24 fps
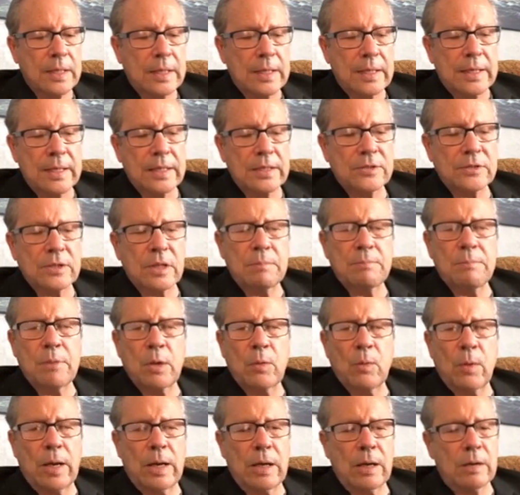He said,
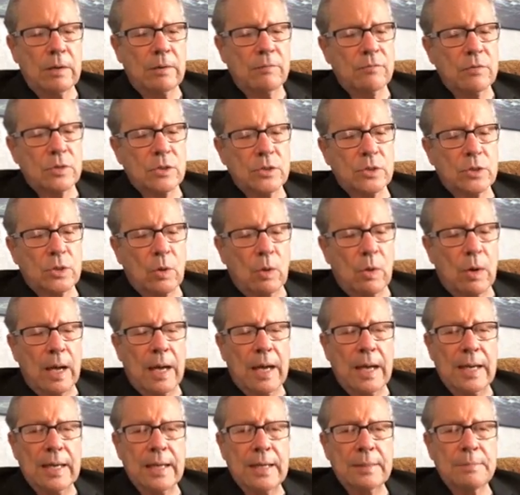"Beware of the
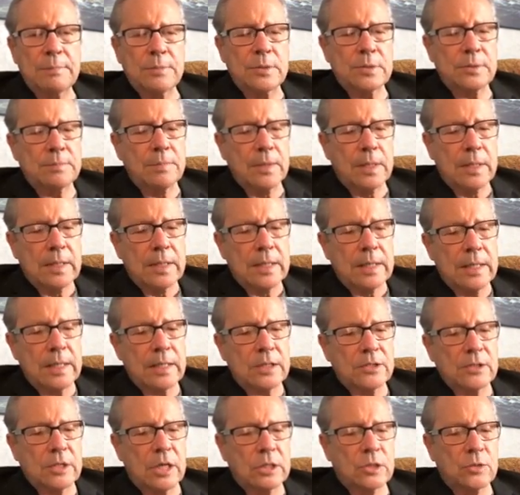scribes, he
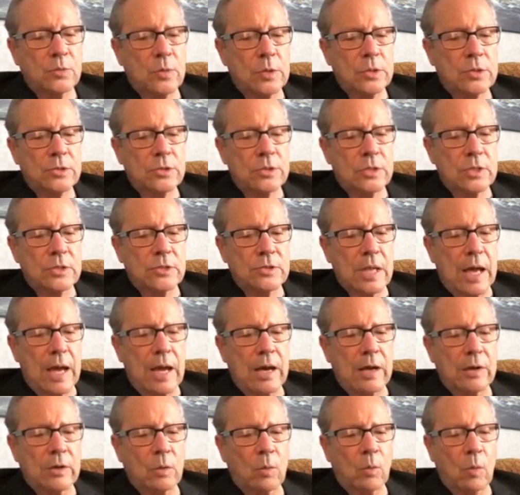said, which
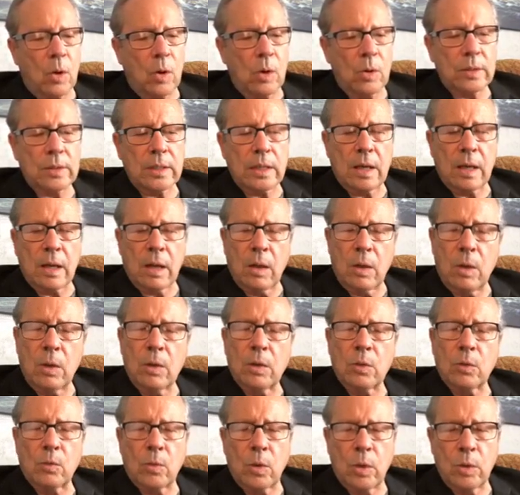desire to walk in
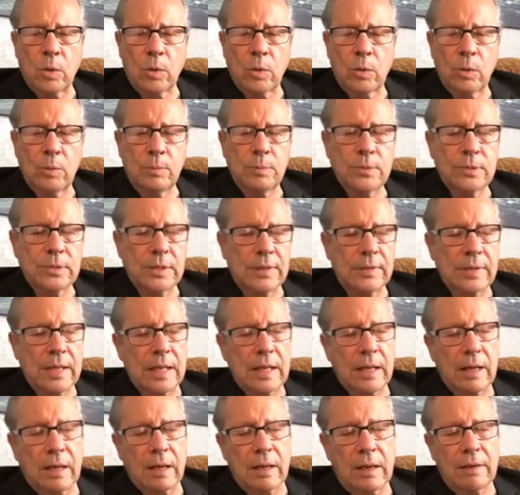long robes, and they
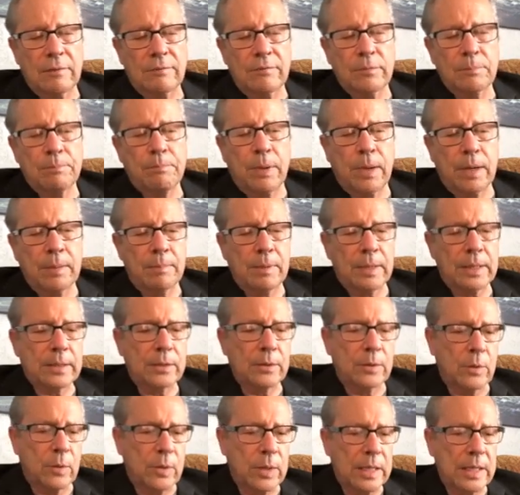love public
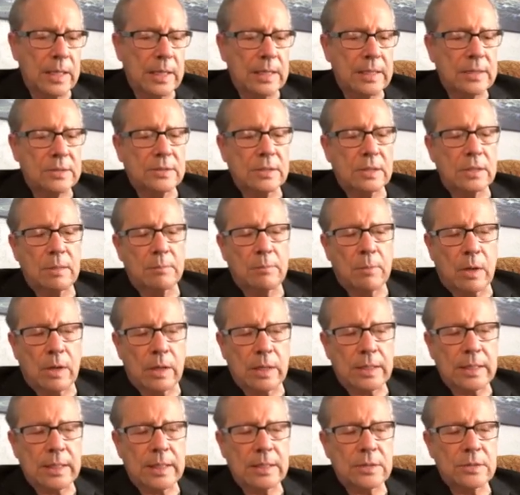greetings in the
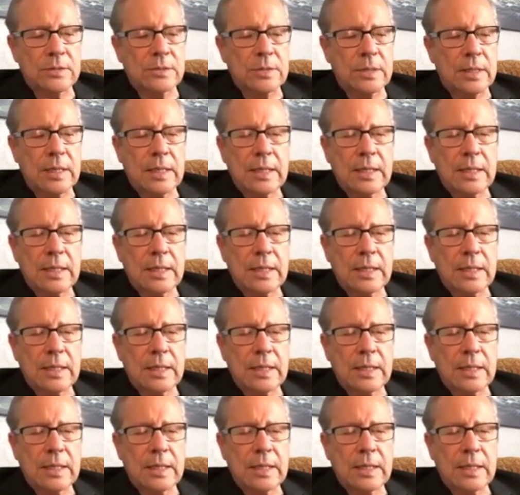markets,